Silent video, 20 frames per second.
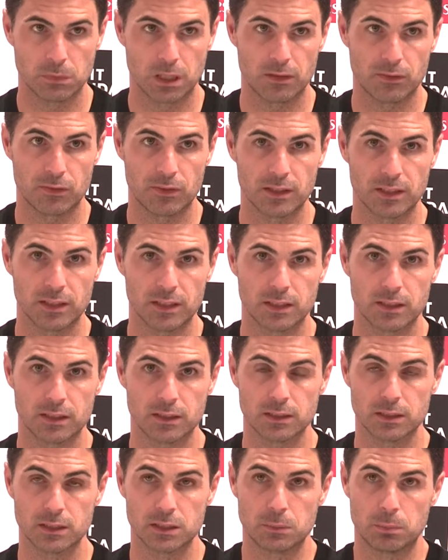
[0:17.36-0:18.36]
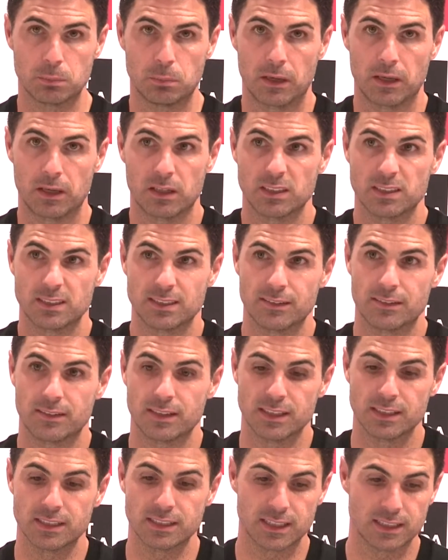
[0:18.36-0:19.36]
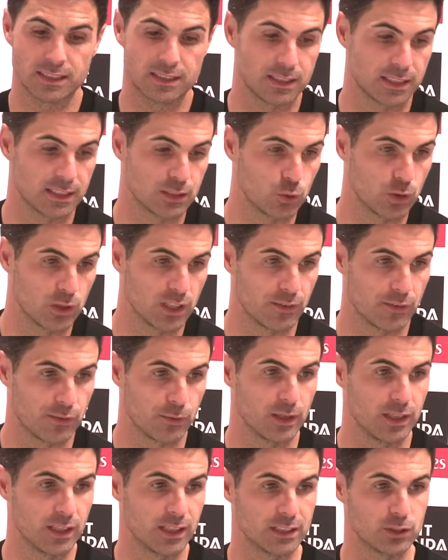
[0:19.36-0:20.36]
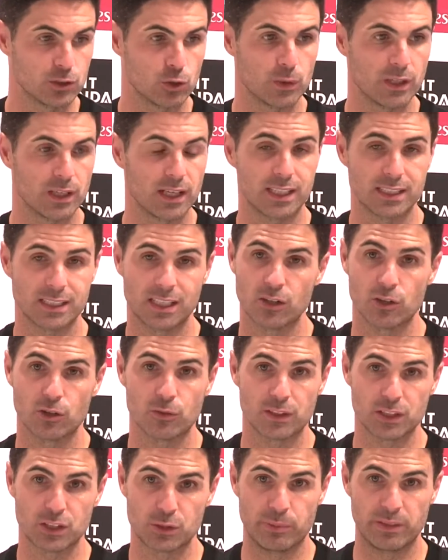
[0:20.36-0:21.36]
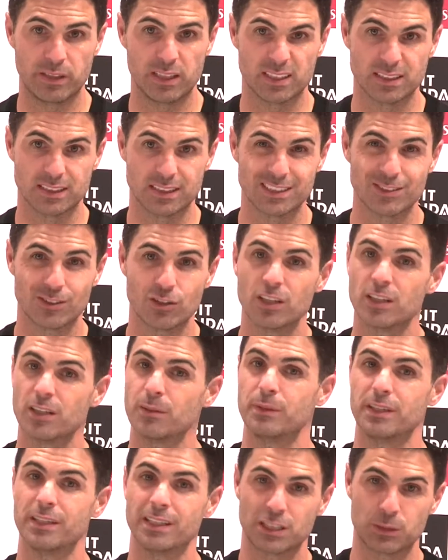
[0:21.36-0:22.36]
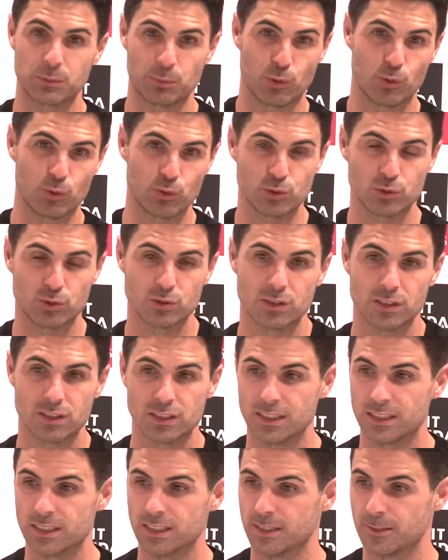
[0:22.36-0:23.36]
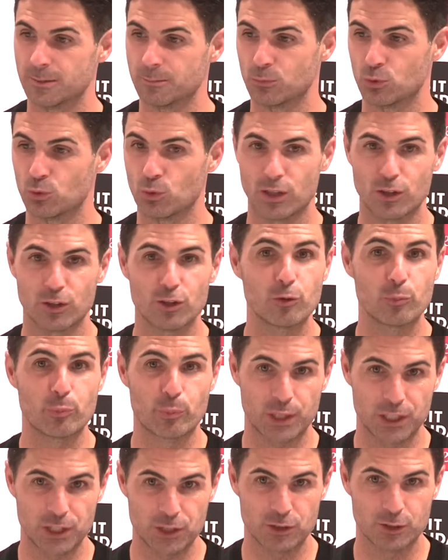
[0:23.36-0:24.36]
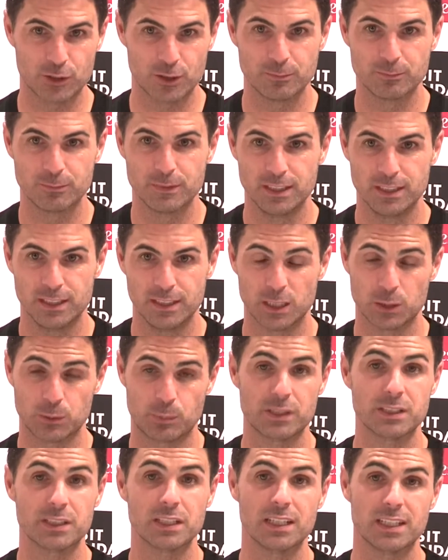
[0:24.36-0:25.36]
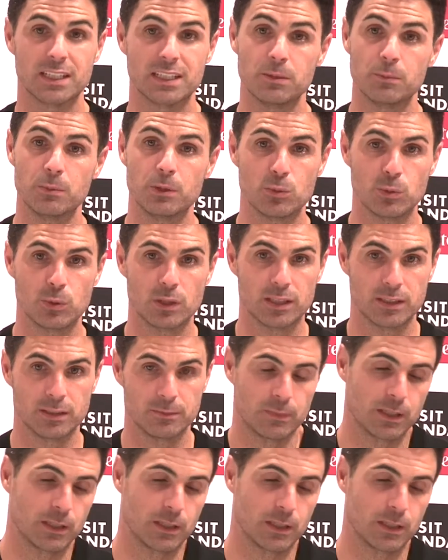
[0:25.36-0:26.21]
I think it's the thing is that at 23 he's already had a lot of experience. He's already been exposed to a lot of pressure, especially individually.